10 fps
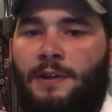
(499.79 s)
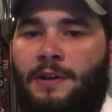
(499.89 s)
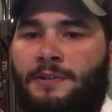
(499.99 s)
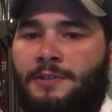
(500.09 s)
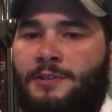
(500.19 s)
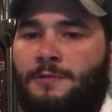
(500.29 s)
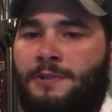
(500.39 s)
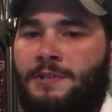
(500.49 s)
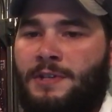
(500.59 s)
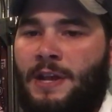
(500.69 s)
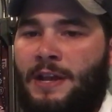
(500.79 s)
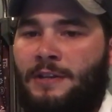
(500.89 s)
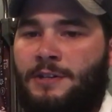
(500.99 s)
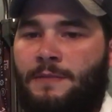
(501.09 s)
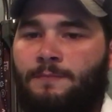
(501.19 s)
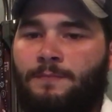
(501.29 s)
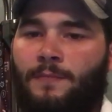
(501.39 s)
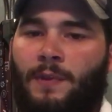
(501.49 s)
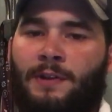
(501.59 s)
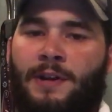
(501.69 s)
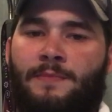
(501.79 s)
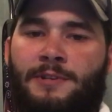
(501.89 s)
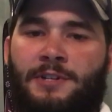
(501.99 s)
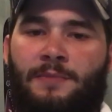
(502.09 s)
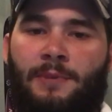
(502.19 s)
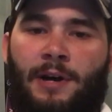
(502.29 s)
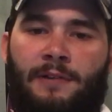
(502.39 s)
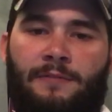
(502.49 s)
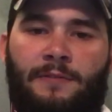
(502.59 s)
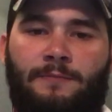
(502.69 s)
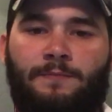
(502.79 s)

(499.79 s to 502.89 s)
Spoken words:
It is the shortest stage that I mentioned above.